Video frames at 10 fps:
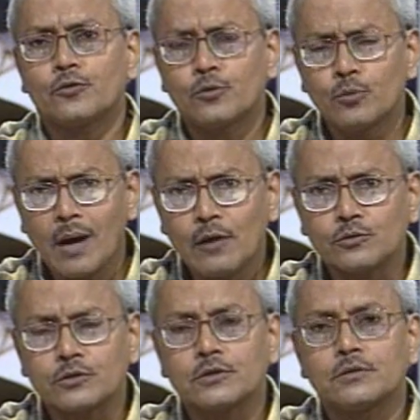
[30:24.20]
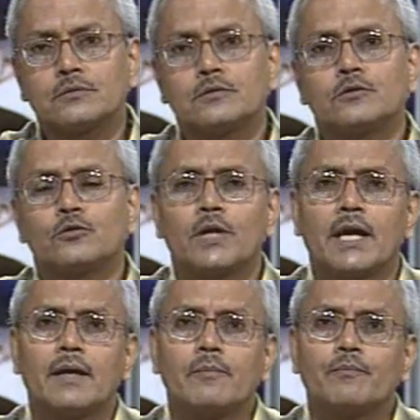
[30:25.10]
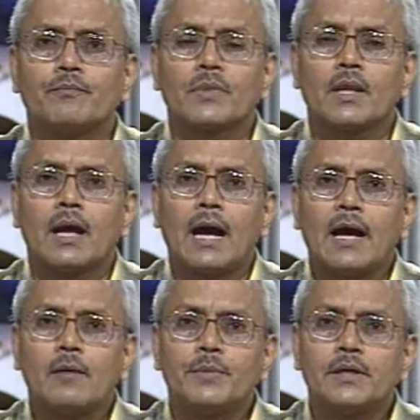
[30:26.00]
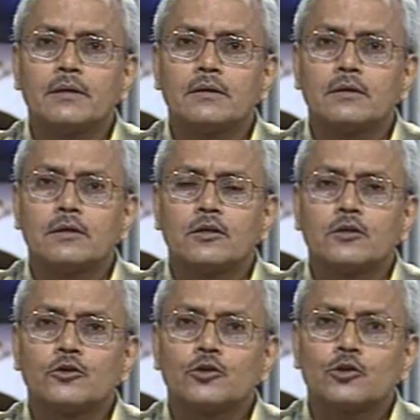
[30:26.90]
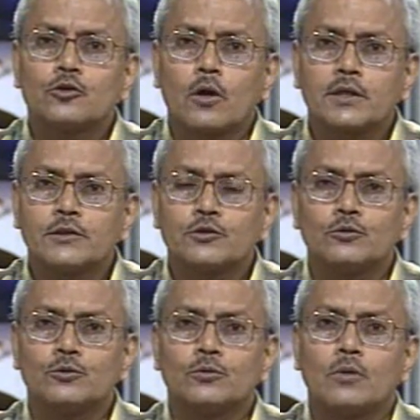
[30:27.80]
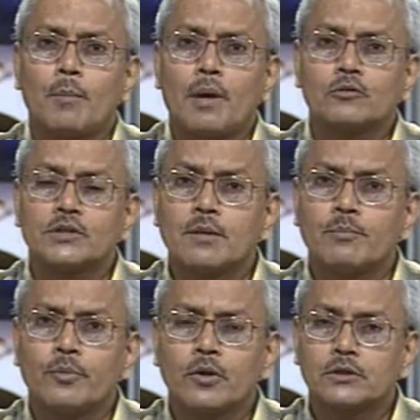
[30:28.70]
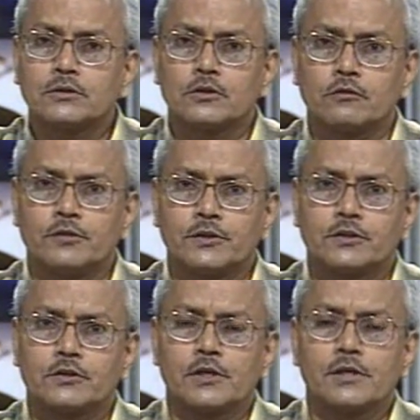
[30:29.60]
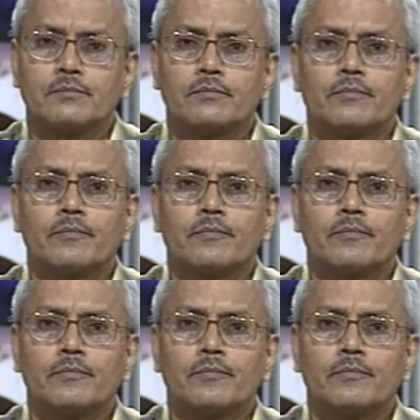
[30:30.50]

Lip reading: Throughout today, I have been talking to you about the importance of history.